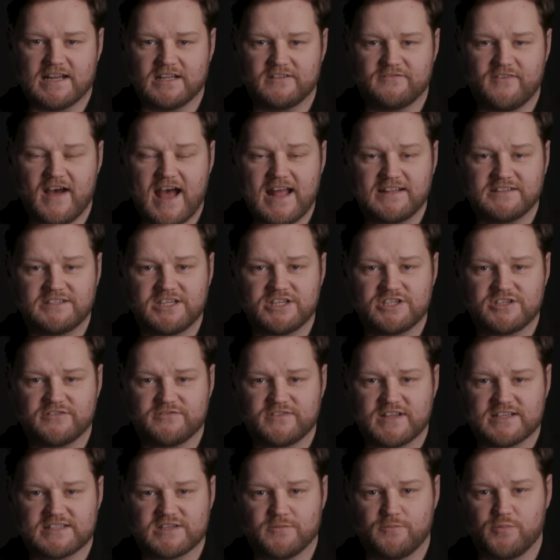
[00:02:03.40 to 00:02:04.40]
advantage of
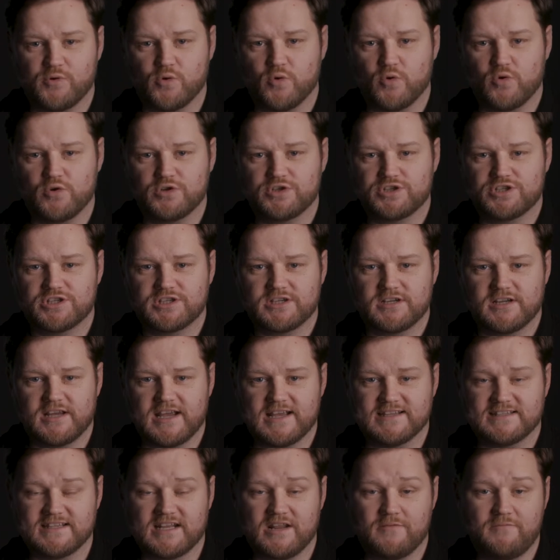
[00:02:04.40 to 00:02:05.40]
this approach
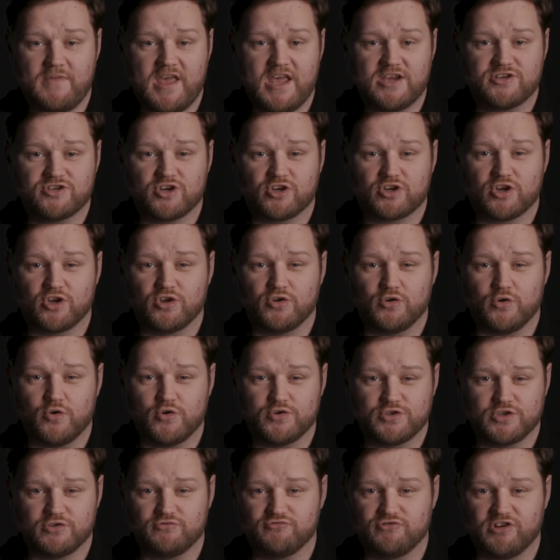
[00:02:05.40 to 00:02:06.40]
is that it makes your
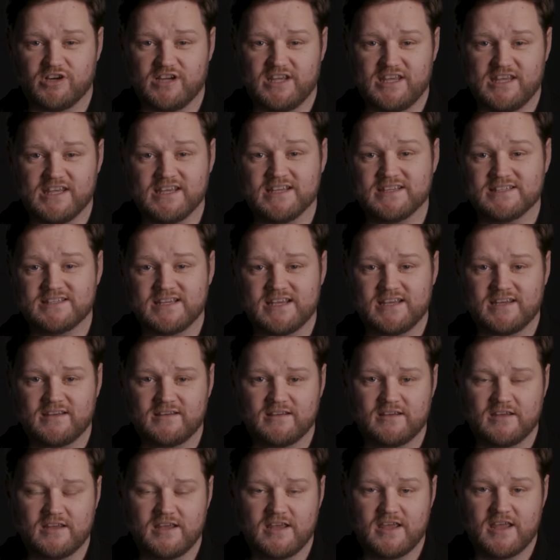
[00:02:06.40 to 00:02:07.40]
conclusion really easy.
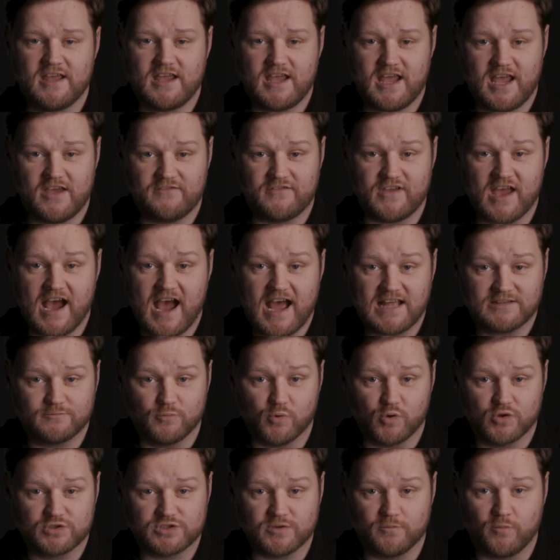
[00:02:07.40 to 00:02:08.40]
If you had
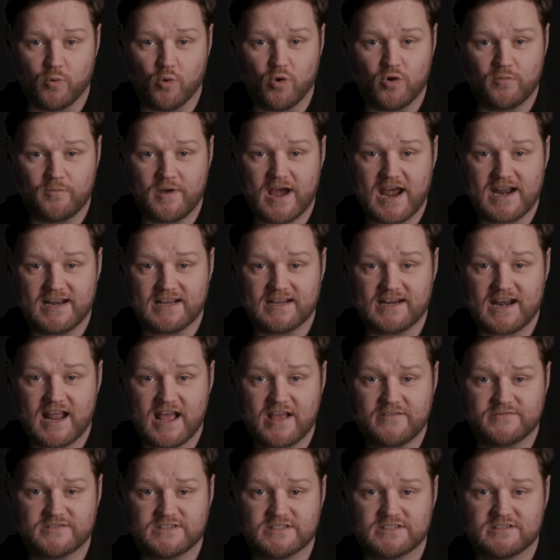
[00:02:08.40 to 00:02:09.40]
more support
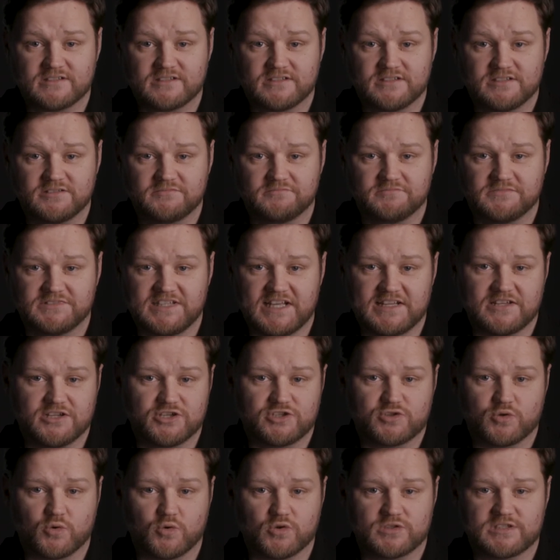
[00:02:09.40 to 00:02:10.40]
paragraphs, then the
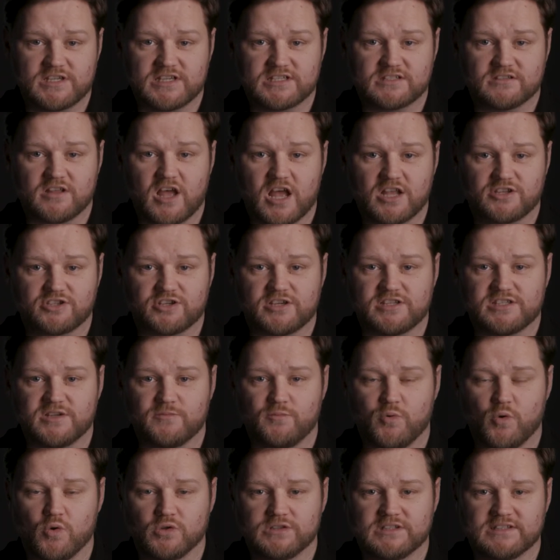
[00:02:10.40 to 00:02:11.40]
sources largely
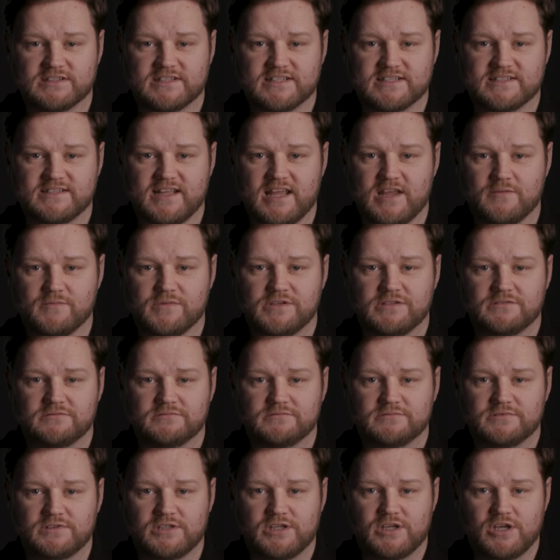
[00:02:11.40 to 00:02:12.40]
supported the statement,
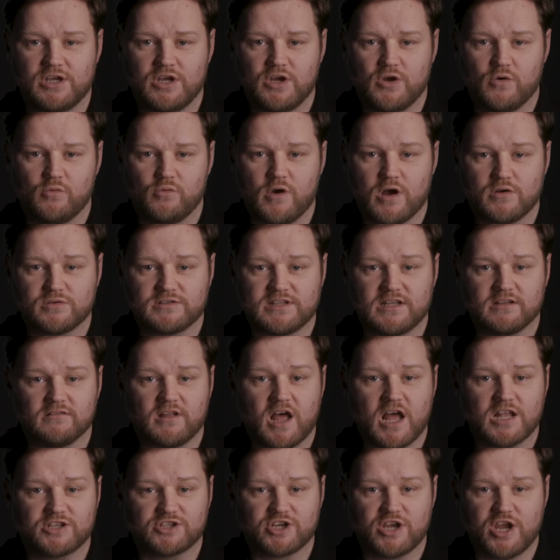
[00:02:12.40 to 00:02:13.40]
whilst they
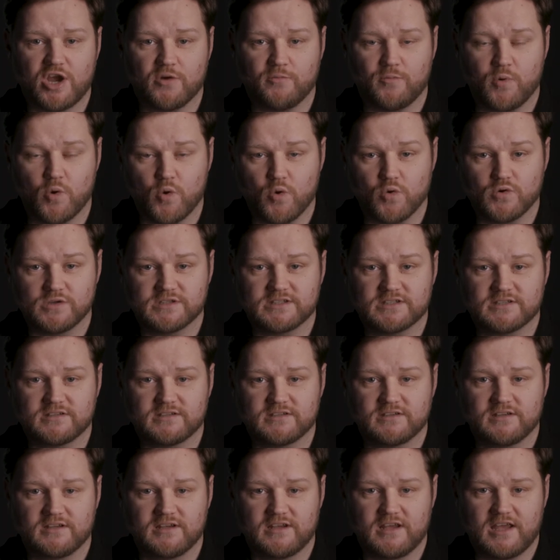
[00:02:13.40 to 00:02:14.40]
largely opposed
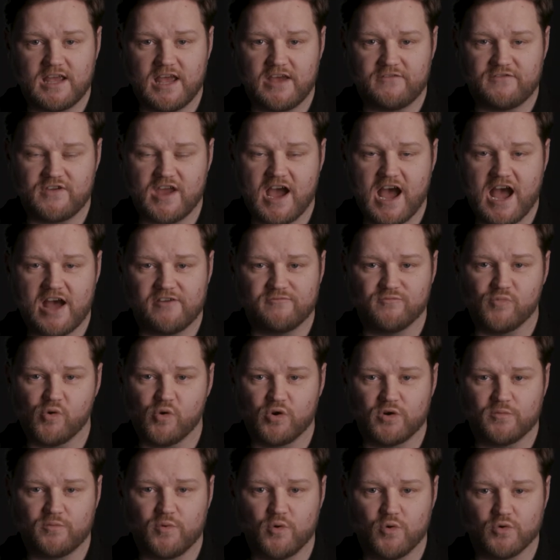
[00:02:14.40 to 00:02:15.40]
if you have
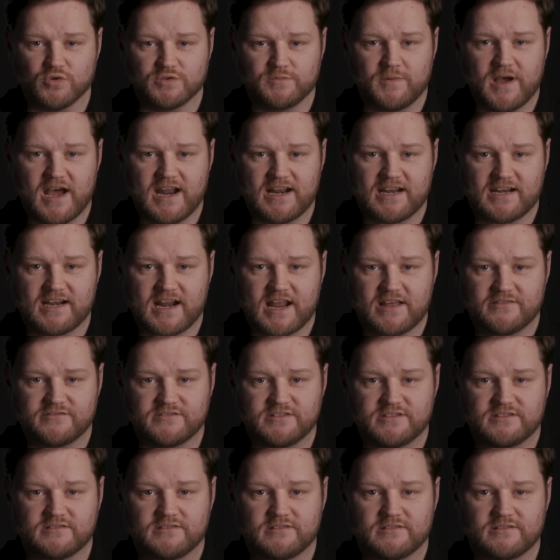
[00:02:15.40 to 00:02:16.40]
more opposed
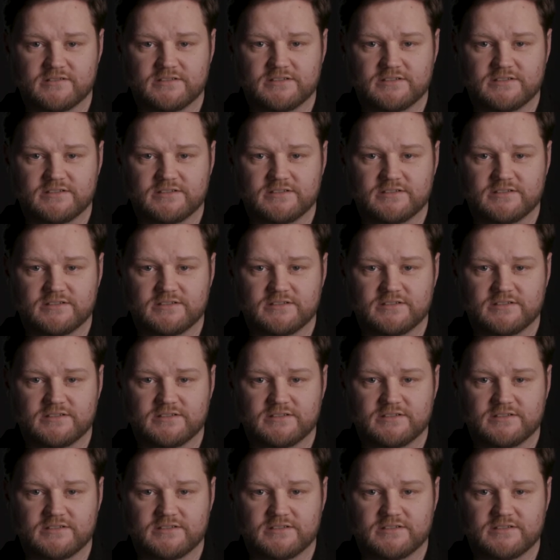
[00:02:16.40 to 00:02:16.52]
paragraphs.